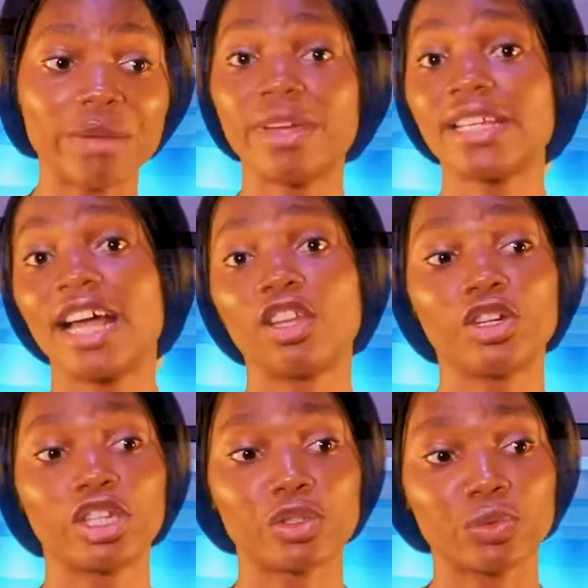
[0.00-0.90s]
he met
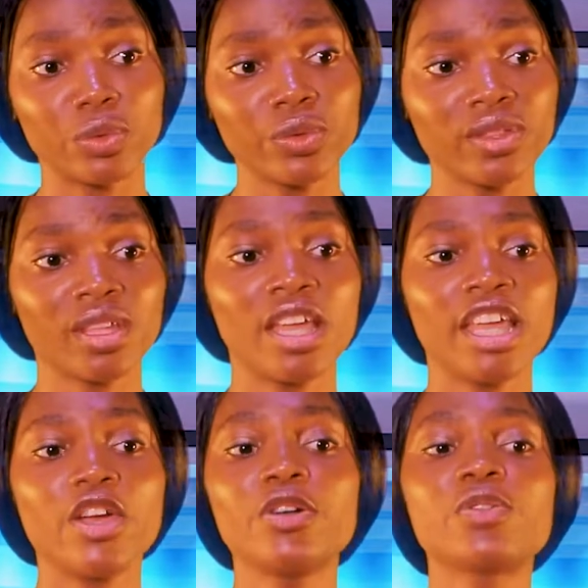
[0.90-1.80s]
along his route.
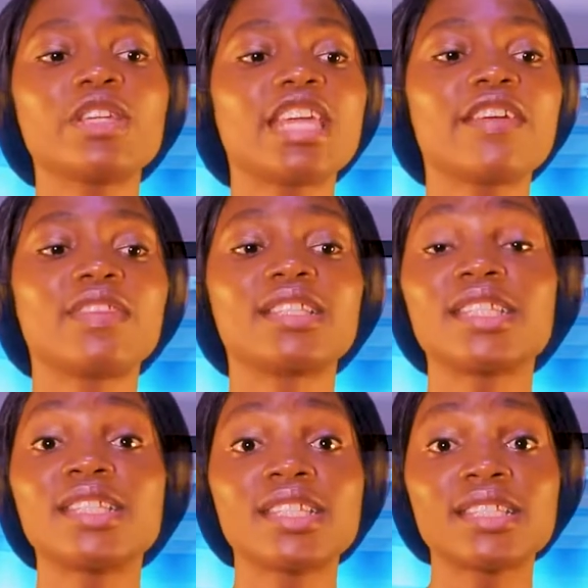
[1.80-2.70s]
He also gave the
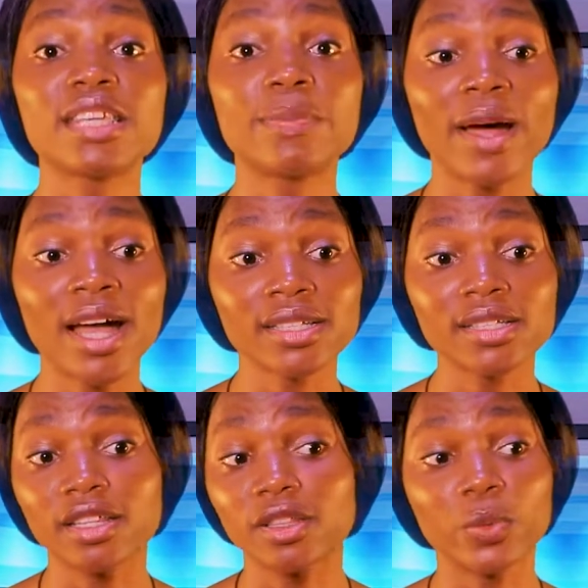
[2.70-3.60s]
cities he
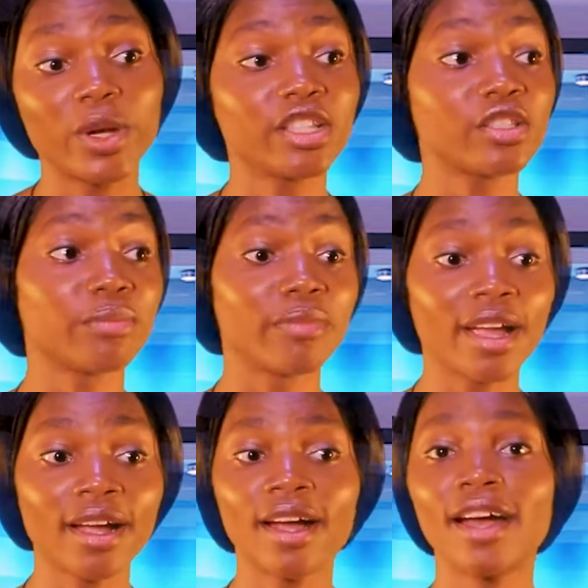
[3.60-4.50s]
passed on the way to
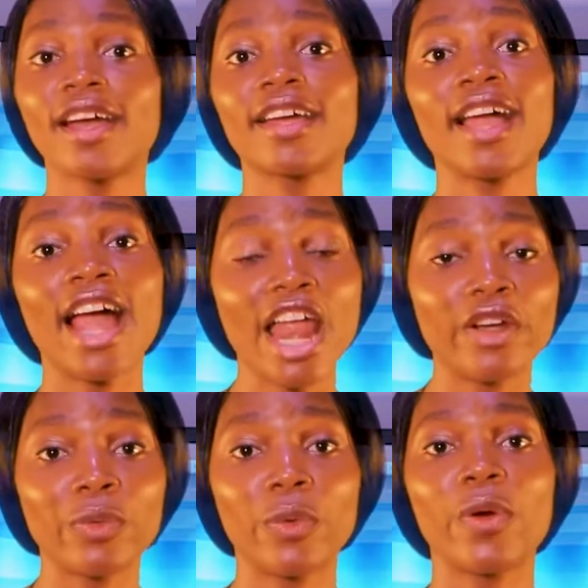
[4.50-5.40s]
Mecca,
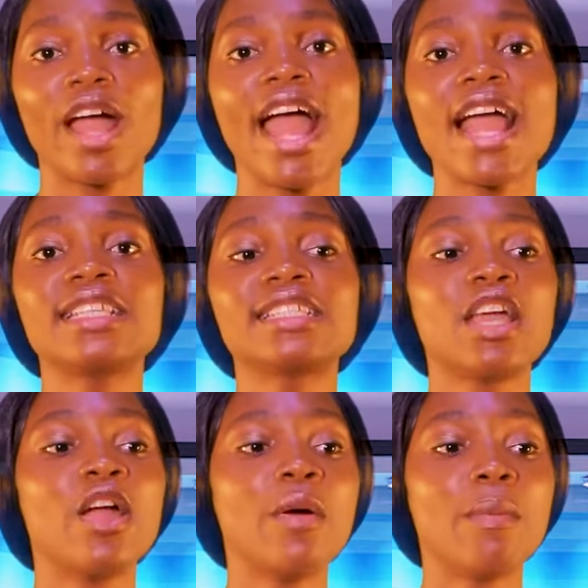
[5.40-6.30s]
Cairo, and
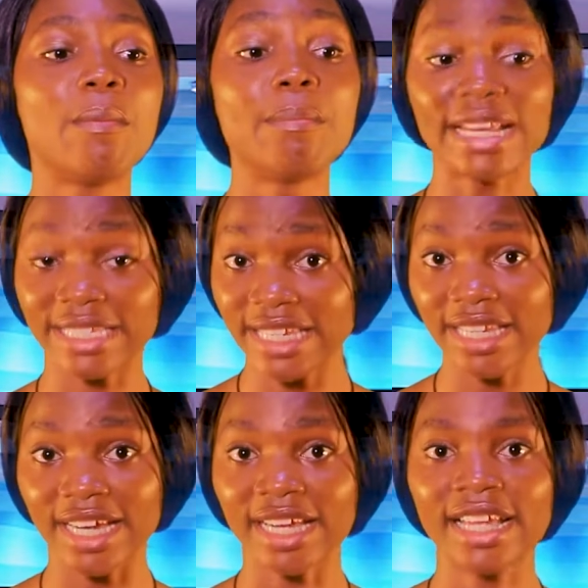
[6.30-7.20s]

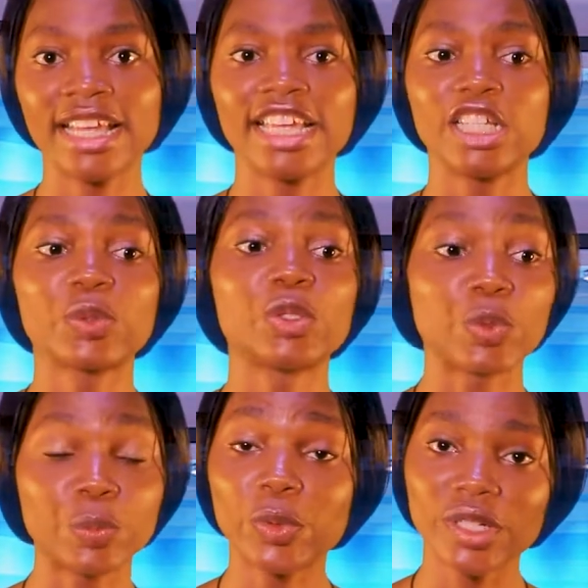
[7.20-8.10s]
Medina. It was
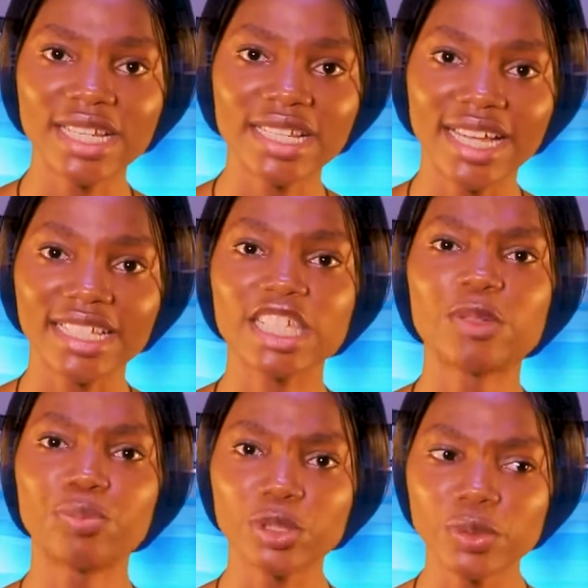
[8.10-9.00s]
reported that
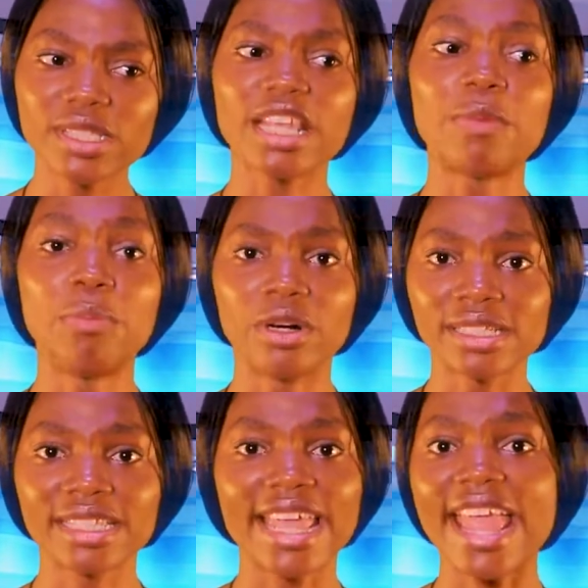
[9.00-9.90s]
he built a
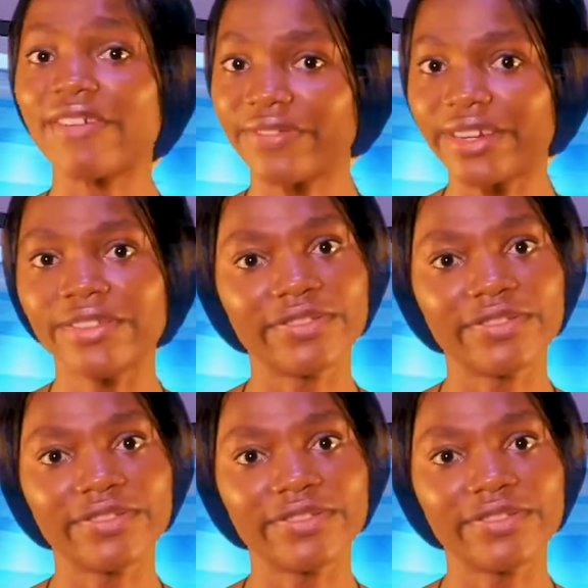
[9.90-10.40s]
mosque every